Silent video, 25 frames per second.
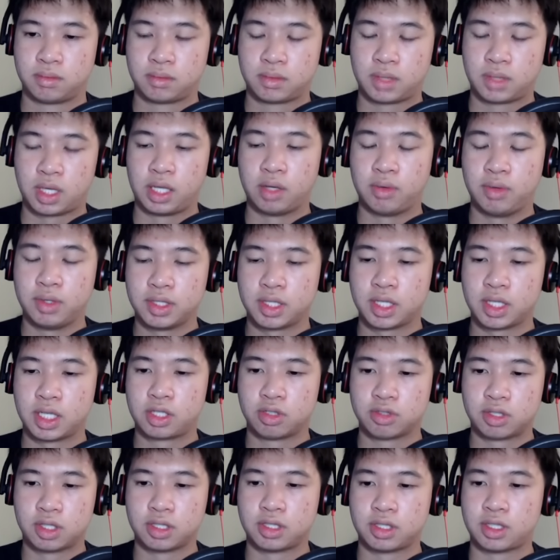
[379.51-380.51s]
And the reason I
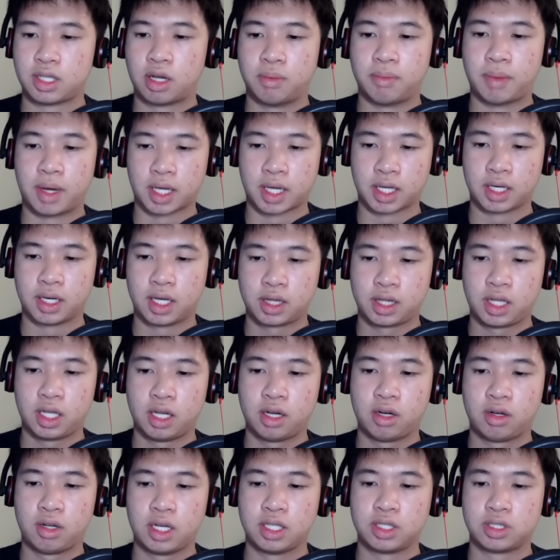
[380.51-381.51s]
chose to sell Mega Knight
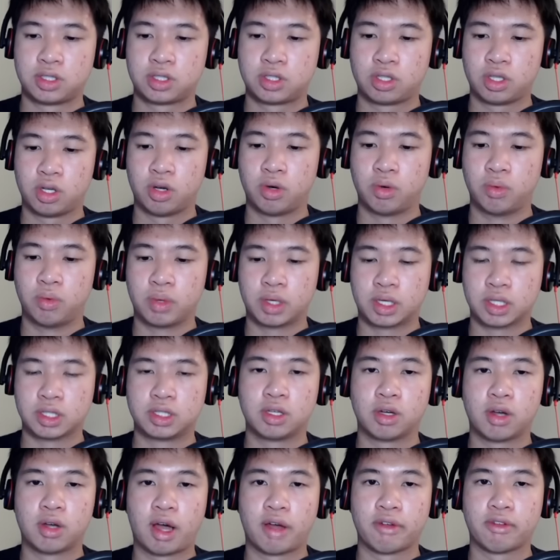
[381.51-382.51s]
there is so we could
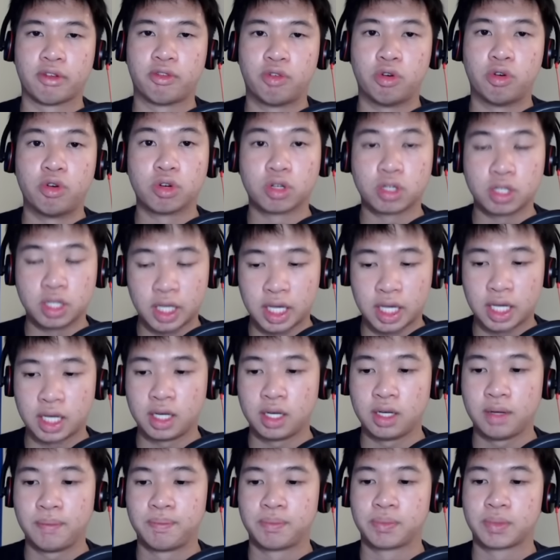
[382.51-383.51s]
still have the full
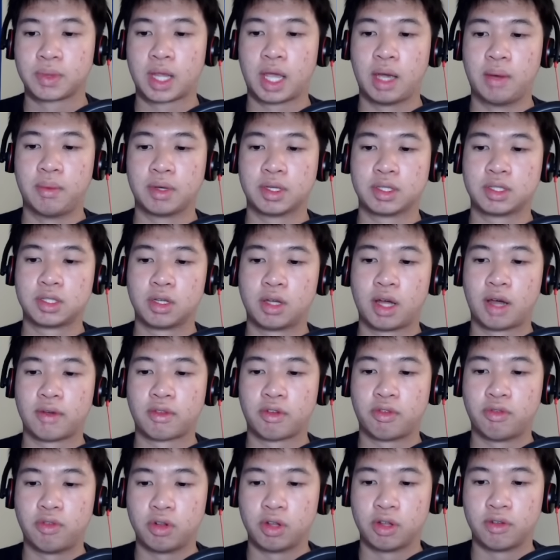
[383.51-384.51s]
clan and we could still have the
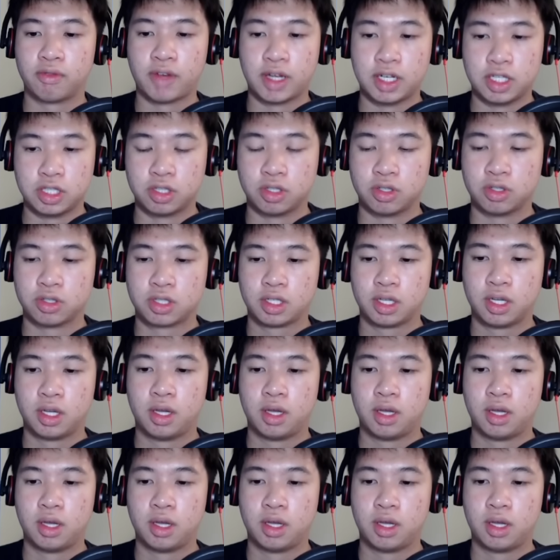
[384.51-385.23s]
full Avengers.